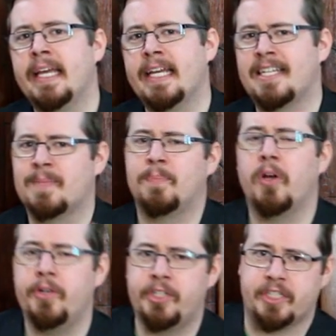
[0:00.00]

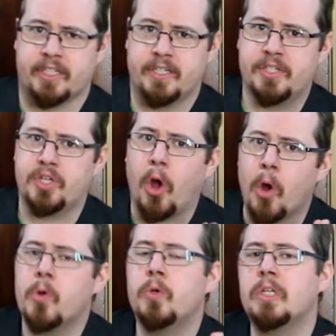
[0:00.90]
explosions
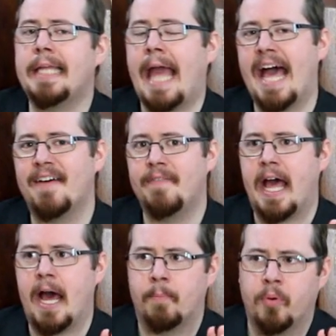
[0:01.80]
only have
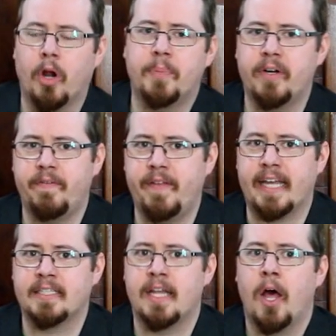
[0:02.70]
a proper
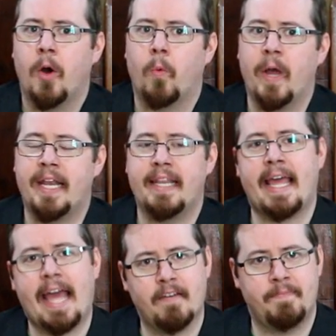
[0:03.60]
effect when
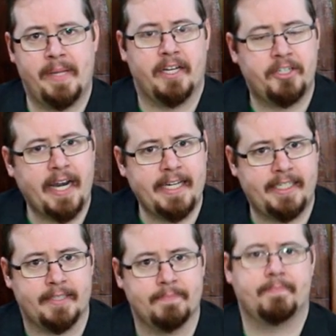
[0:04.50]
they have
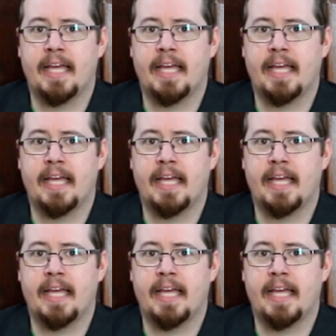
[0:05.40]
penetration.